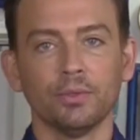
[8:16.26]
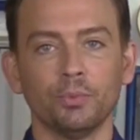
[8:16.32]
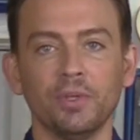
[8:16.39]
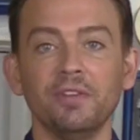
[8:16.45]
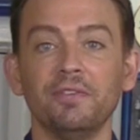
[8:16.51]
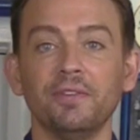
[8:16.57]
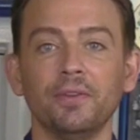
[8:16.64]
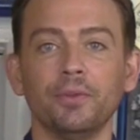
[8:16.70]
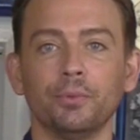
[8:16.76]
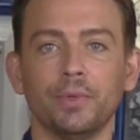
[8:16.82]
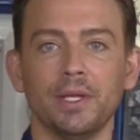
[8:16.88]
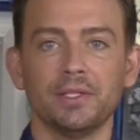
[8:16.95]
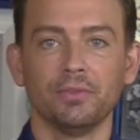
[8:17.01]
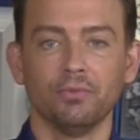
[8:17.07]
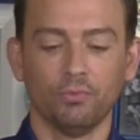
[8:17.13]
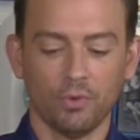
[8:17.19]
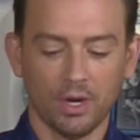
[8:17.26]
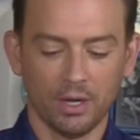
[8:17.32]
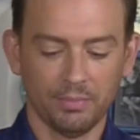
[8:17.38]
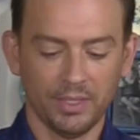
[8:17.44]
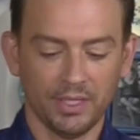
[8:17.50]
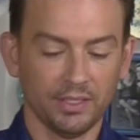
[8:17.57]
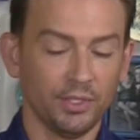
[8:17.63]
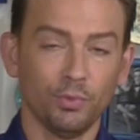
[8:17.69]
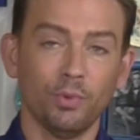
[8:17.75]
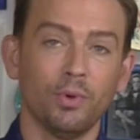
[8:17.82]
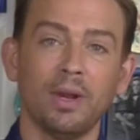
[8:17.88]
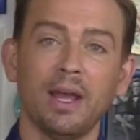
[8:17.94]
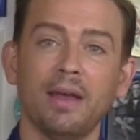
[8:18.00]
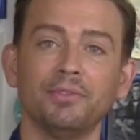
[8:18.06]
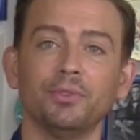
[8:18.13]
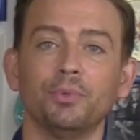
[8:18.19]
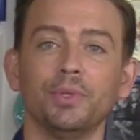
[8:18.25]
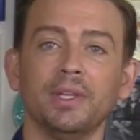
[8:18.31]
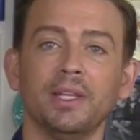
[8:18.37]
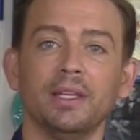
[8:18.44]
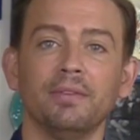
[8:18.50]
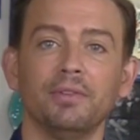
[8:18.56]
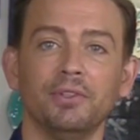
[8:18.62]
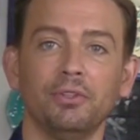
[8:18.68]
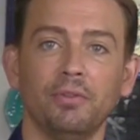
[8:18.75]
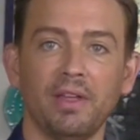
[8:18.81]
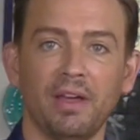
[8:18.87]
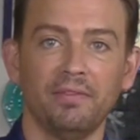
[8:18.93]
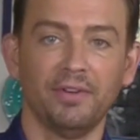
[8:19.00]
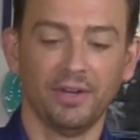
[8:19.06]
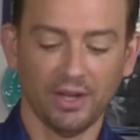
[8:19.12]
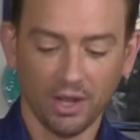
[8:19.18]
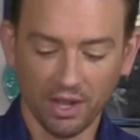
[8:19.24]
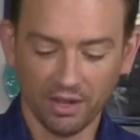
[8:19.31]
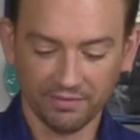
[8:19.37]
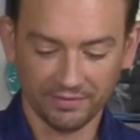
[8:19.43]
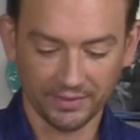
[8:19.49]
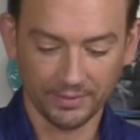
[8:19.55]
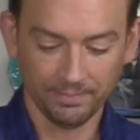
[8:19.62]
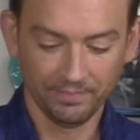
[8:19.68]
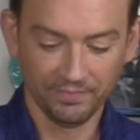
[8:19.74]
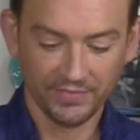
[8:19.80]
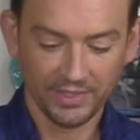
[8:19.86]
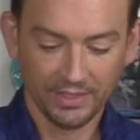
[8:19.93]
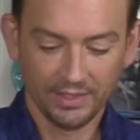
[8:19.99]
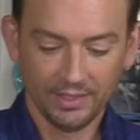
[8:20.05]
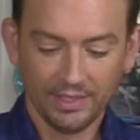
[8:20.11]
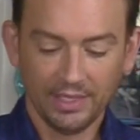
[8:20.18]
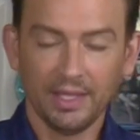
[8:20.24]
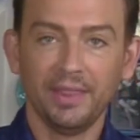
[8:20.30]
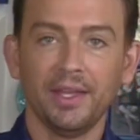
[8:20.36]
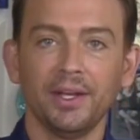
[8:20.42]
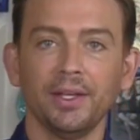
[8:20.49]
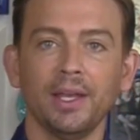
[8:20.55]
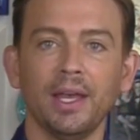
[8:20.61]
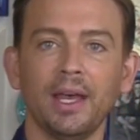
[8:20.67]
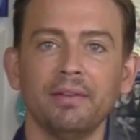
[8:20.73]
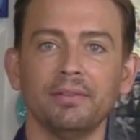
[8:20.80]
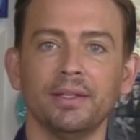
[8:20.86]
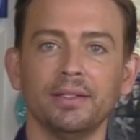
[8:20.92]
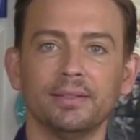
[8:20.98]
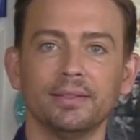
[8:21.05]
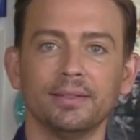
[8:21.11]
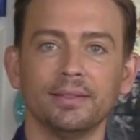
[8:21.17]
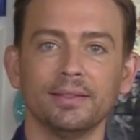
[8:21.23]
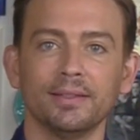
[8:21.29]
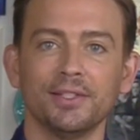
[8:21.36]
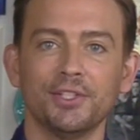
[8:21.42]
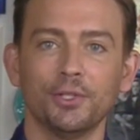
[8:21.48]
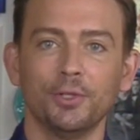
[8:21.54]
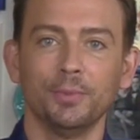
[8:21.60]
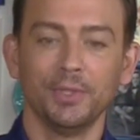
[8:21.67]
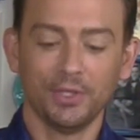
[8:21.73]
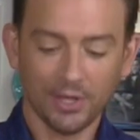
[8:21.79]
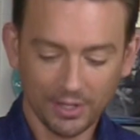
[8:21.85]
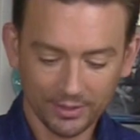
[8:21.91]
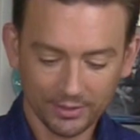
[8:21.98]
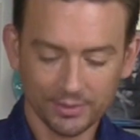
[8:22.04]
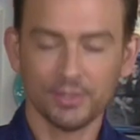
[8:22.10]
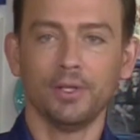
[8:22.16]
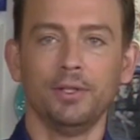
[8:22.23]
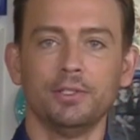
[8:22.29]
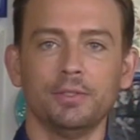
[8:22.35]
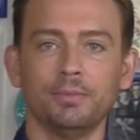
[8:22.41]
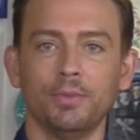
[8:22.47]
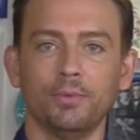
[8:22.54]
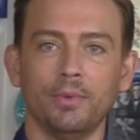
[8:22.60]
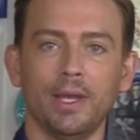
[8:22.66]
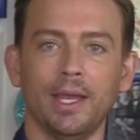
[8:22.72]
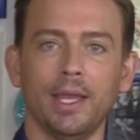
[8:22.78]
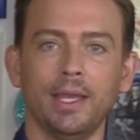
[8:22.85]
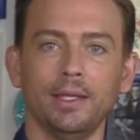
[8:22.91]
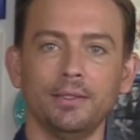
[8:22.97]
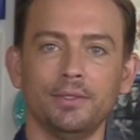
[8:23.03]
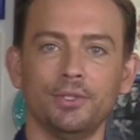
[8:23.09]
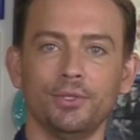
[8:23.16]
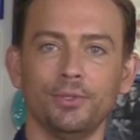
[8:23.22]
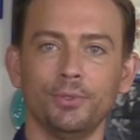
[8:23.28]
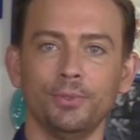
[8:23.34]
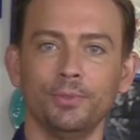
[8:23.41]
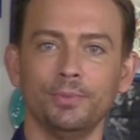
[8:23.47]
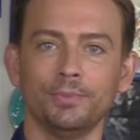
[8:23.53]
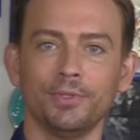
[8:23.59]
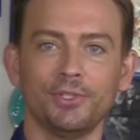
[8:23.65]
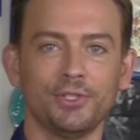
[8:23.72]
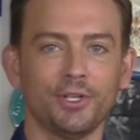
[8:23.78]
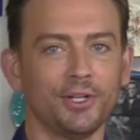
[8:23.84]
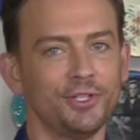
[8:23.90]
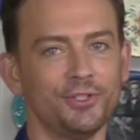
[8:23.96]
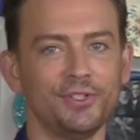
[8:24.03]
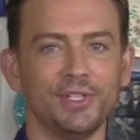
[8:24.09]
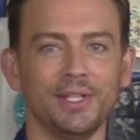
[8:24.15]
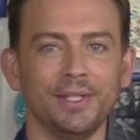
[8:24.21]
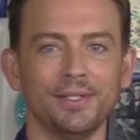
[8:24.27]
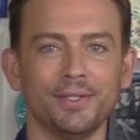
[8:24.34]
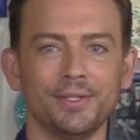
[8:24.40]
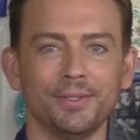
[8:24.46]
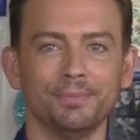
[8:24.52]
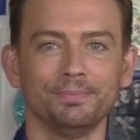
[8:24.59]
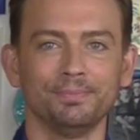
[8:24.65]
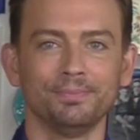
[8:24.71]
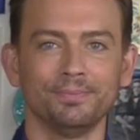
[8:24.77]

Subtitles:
refill the reservoir, but you won't have to really even do that very often. And there you have it, the Gentleman Caller's ultimate way to start your seeds.